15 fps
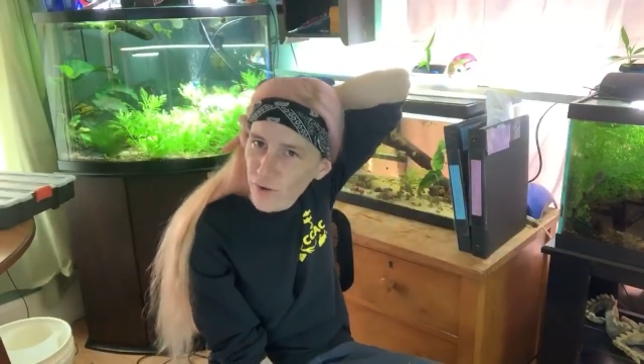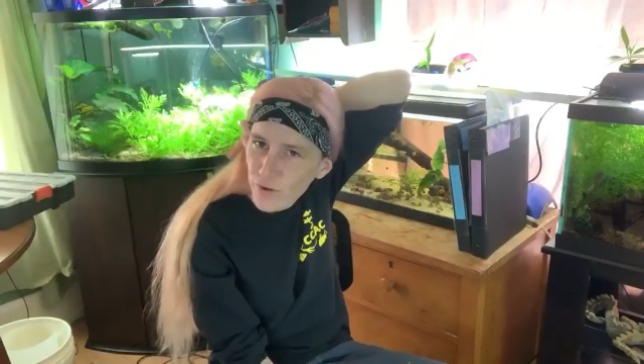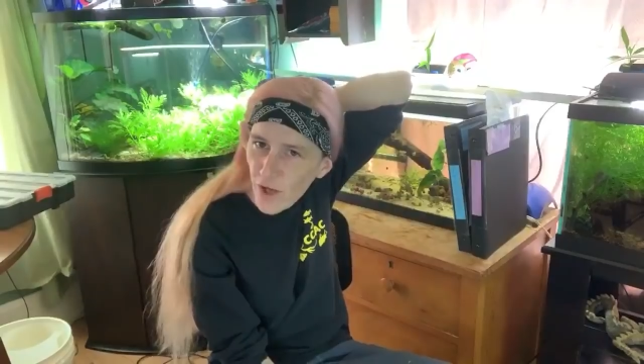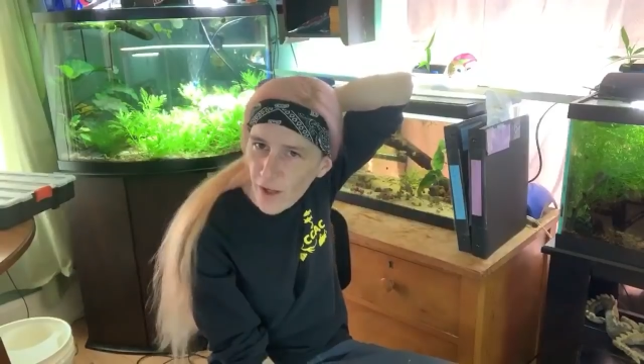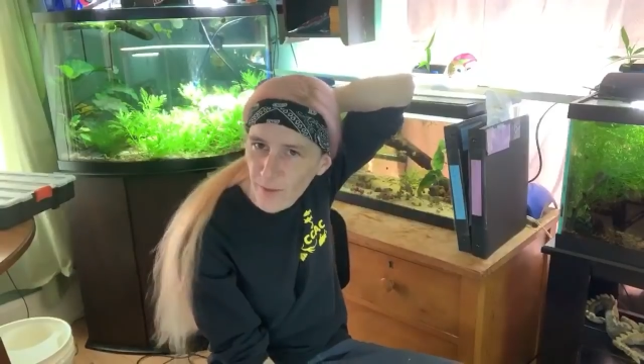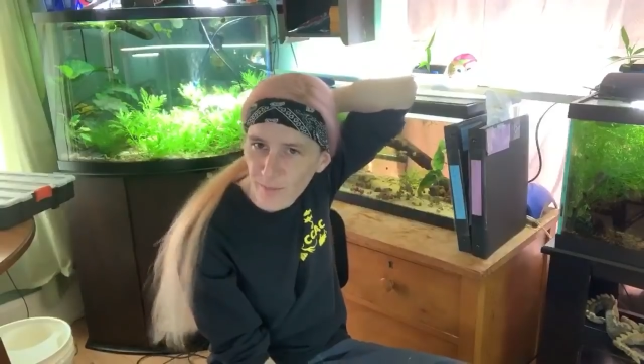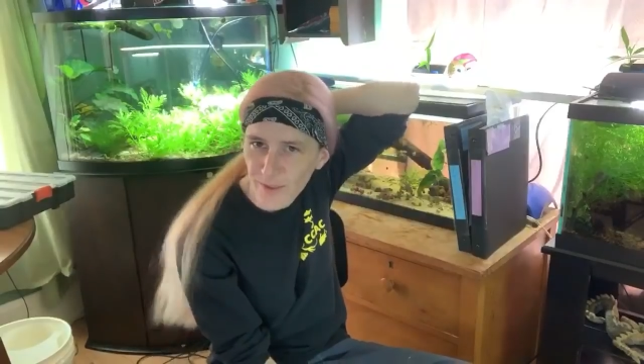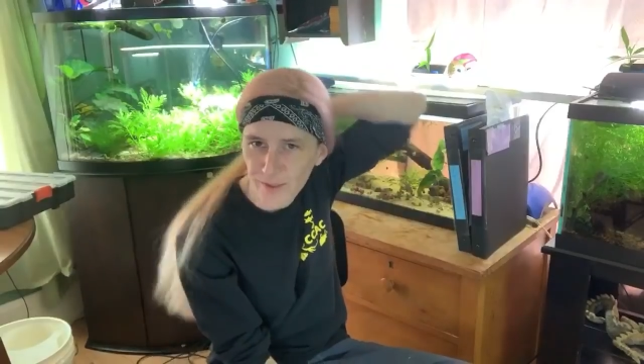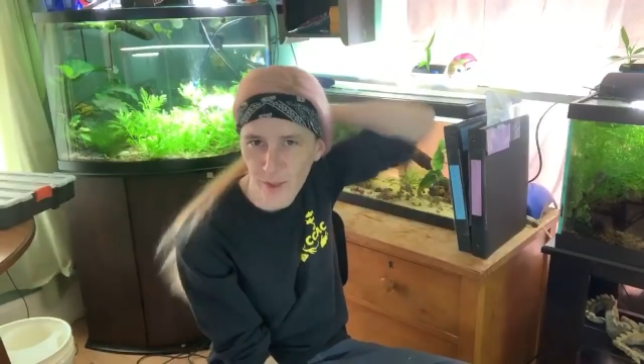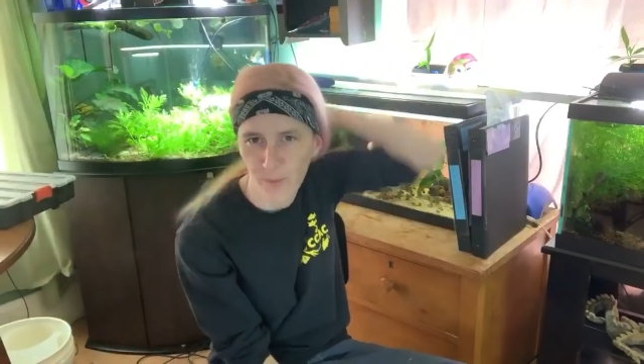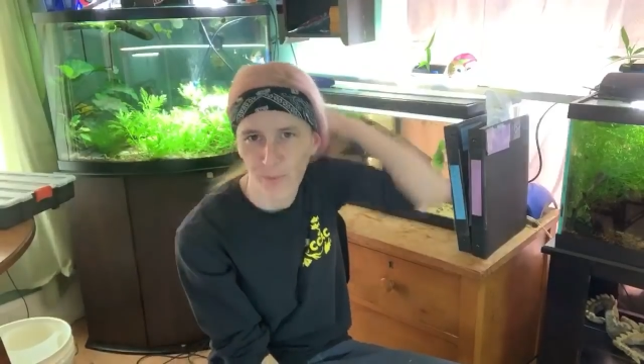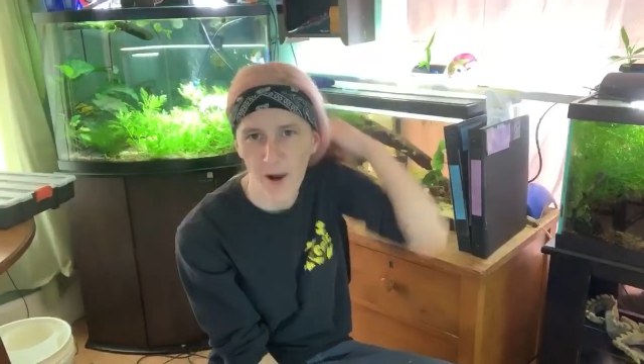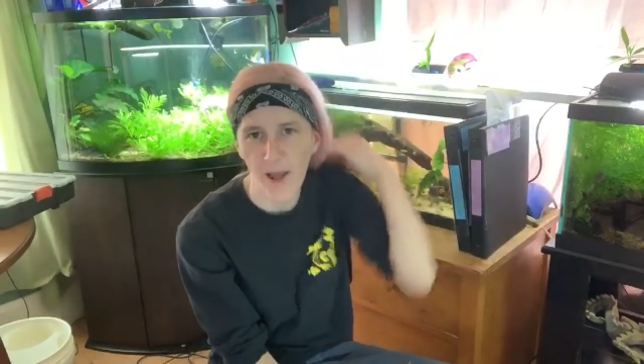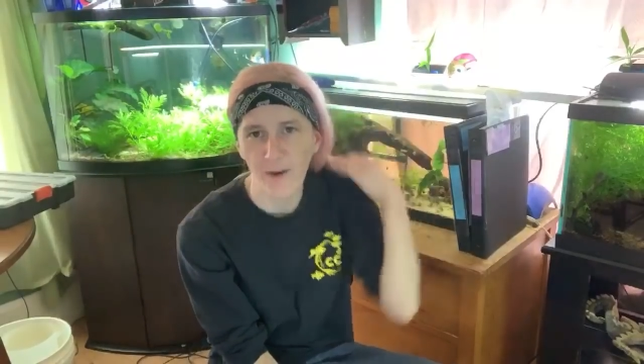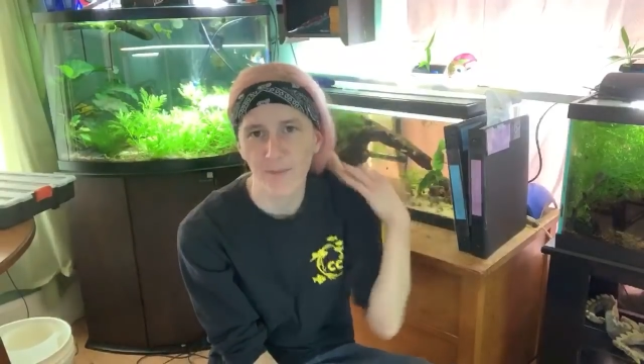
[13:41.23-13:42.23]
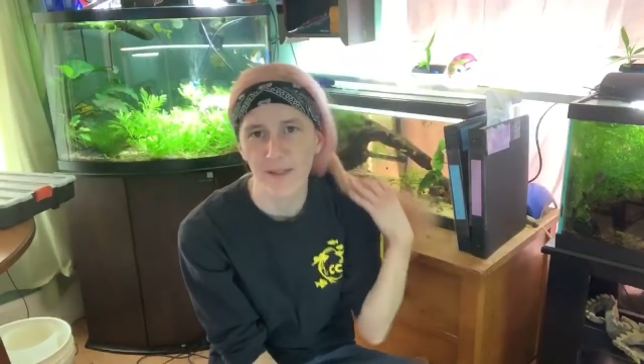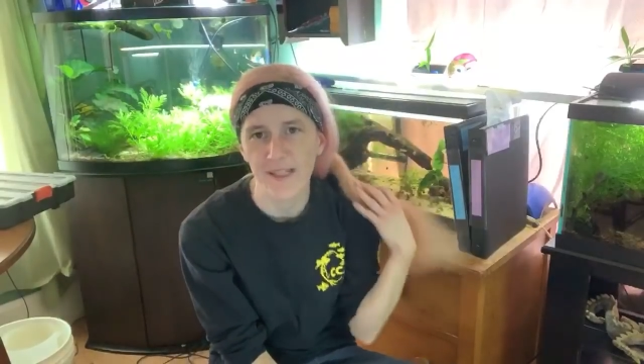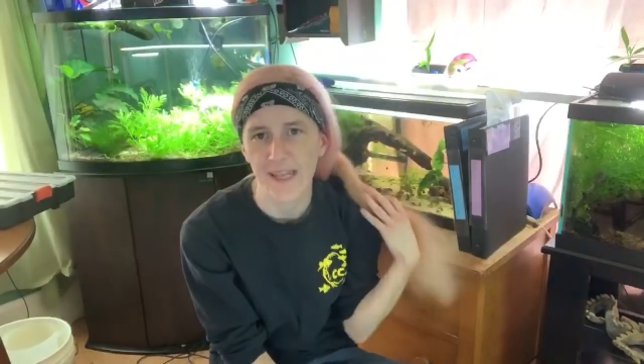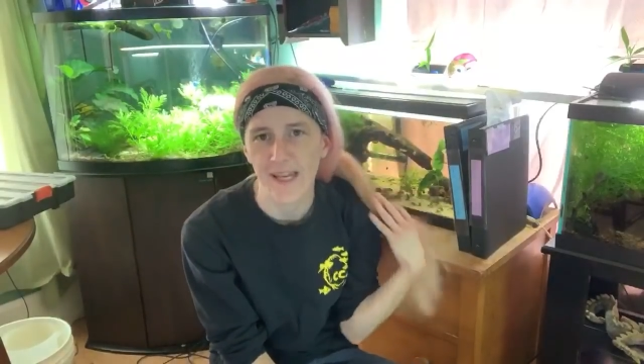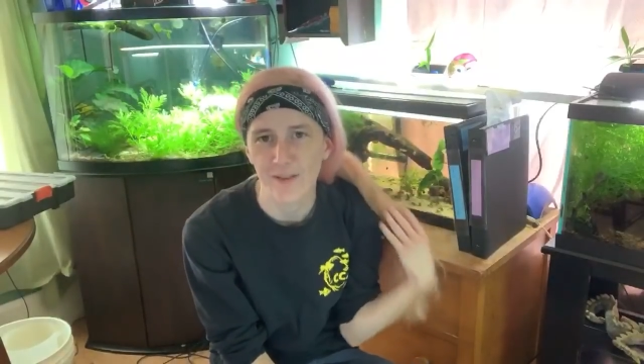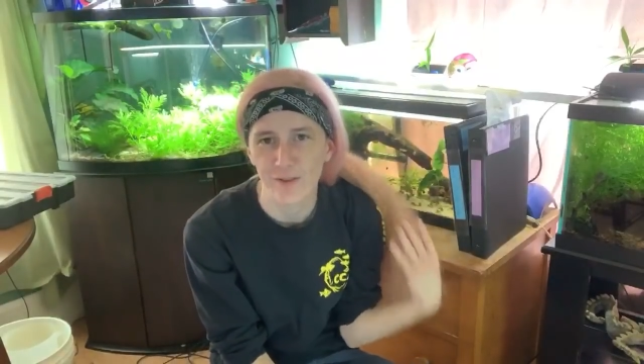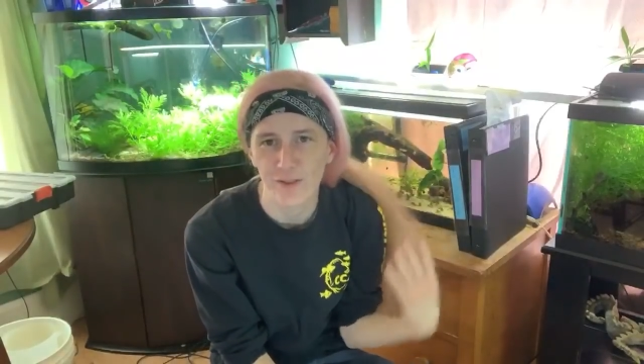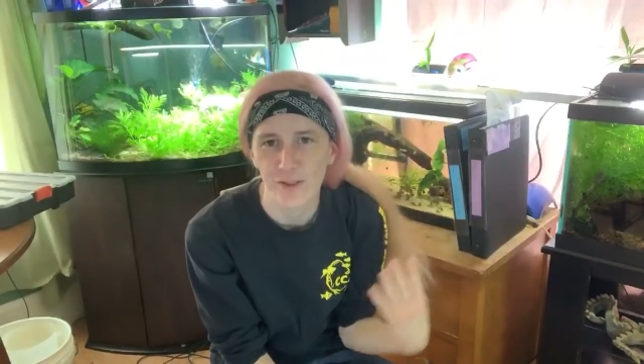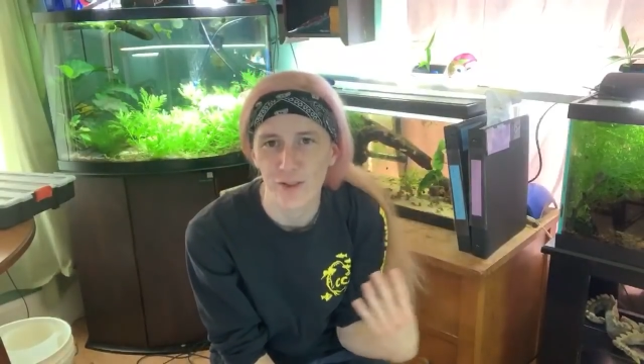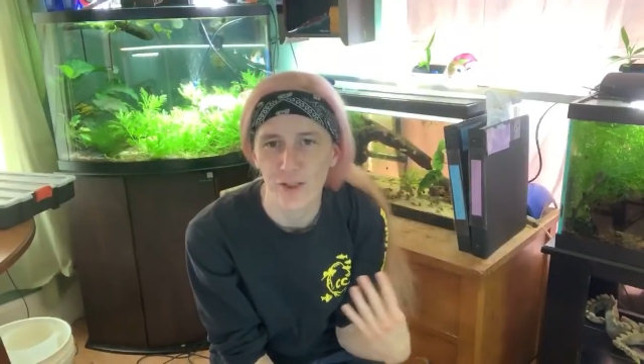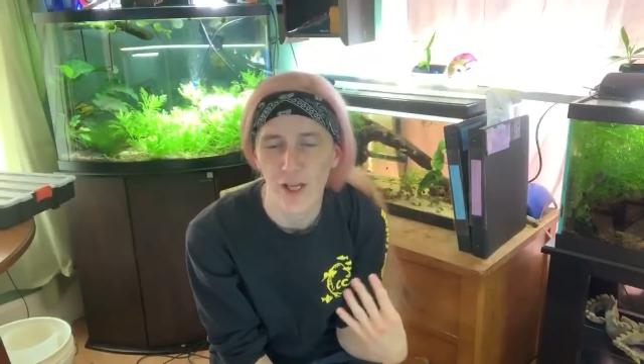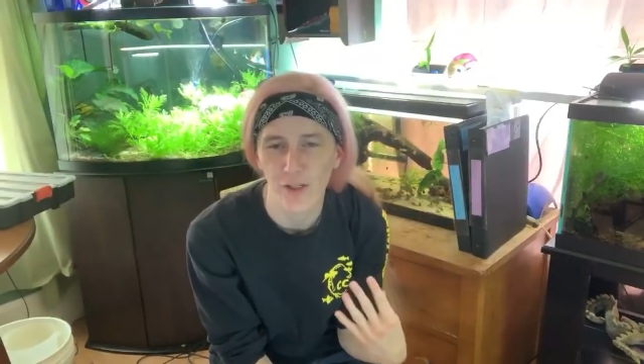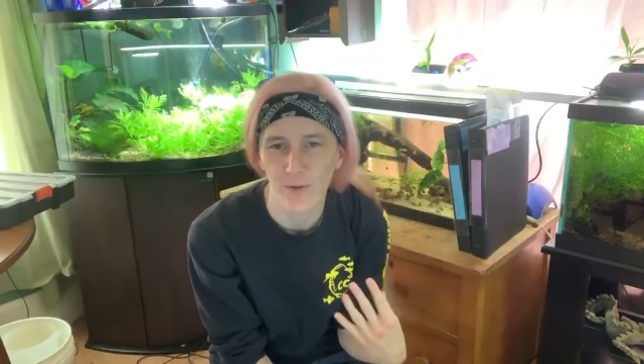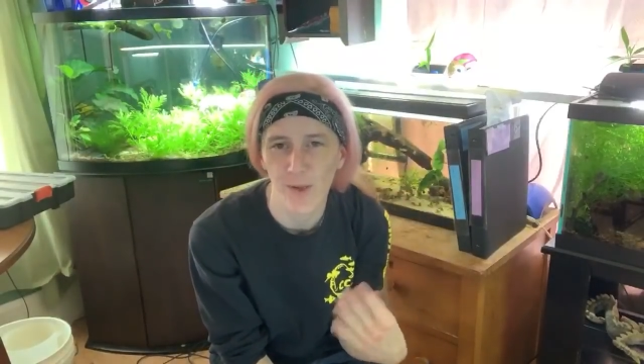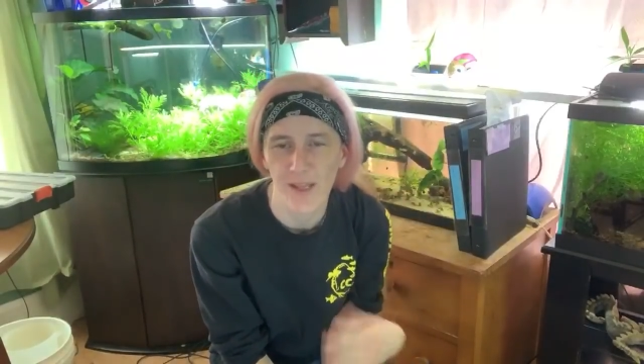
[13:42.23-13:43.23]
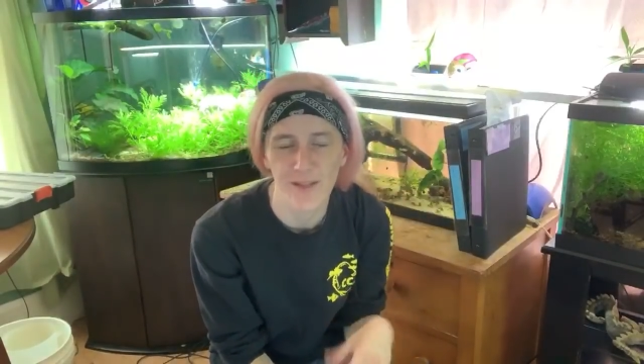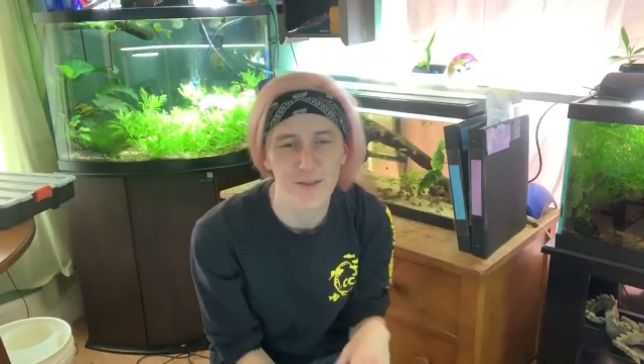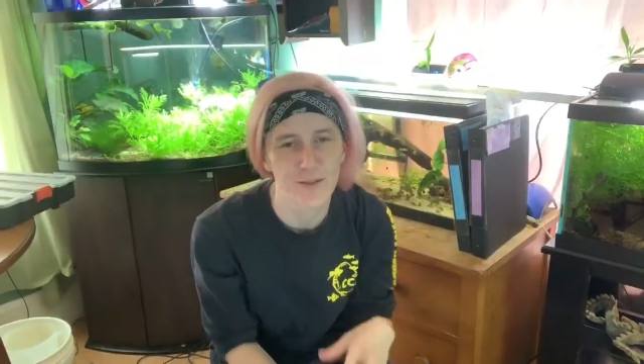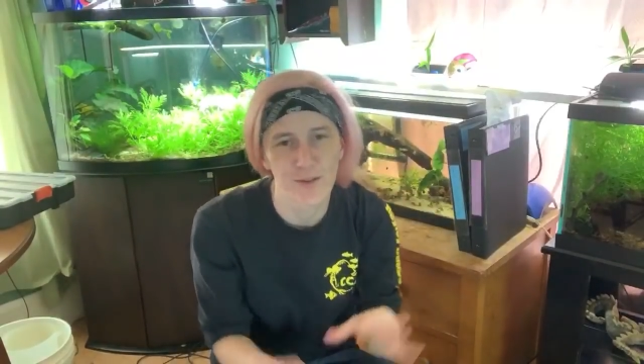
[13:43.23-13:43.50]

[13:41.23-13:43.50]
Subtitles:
Sean would be so proud of me catching these shell dwellers.